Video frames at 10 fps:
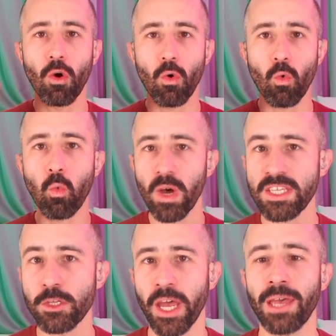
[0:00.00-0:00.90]
Once
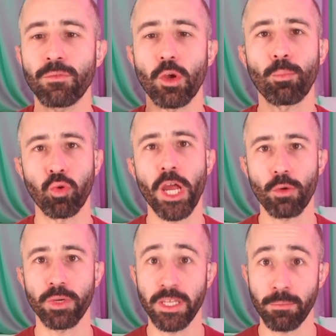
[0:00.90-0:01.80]
you have your
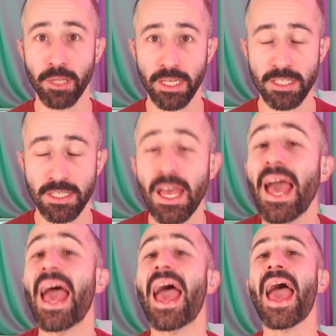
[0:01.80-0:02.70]
priority in place
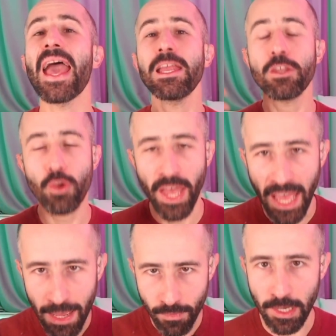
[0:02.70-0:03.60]
and you
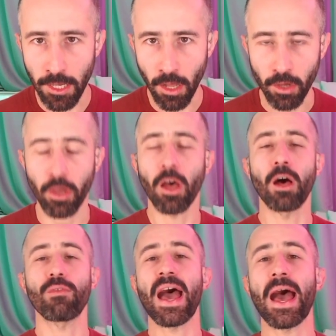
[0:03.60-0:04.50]
have a log
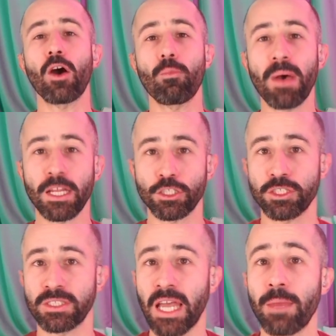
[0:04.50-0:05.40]
of how
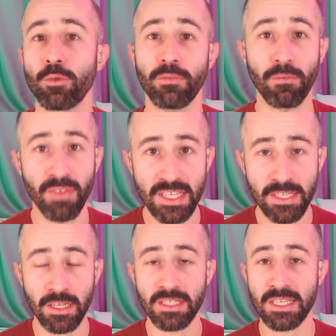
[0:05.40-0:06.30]
much time you've
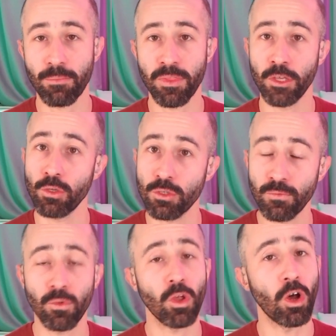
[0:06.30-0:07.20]
invested in something
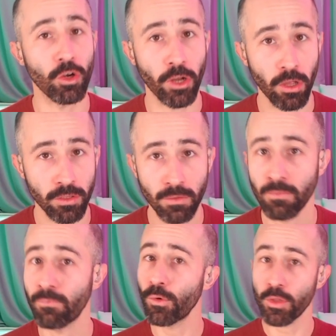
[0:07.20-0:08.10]
useful or not
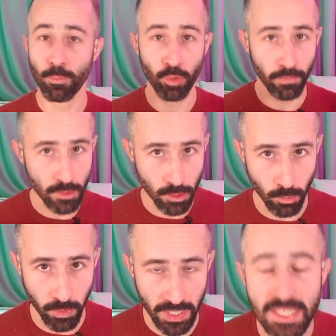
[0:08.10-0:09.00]
for the previous 2
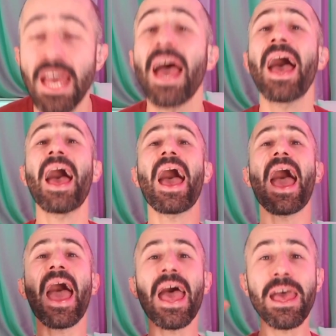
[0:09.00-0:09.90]
weeks,
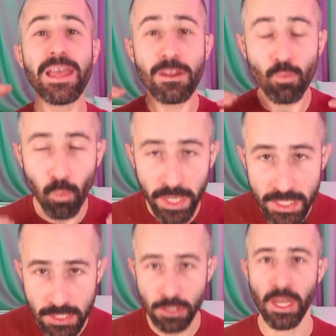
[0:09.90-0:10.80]
and
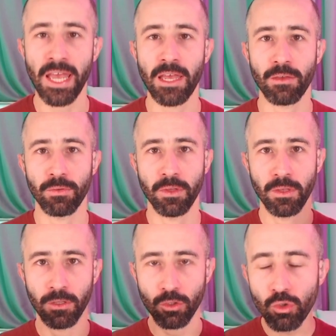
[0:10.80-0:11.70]
once you have
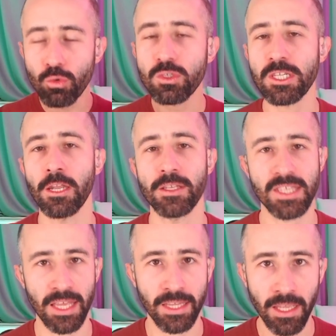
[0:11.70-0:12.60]
2 slots
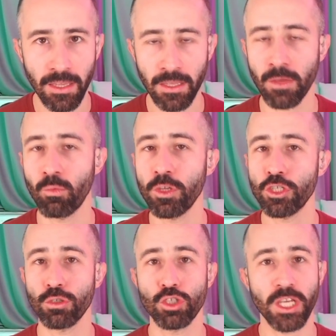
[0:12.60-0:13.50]
a day in which
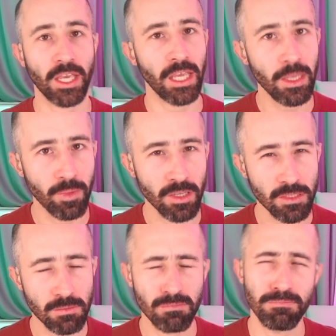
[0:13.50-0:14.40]
you check emails,
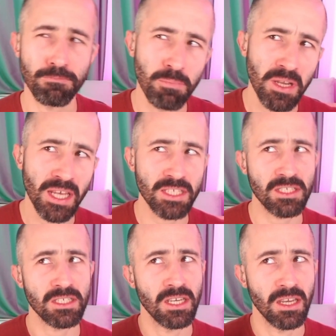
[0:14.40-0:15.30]
plus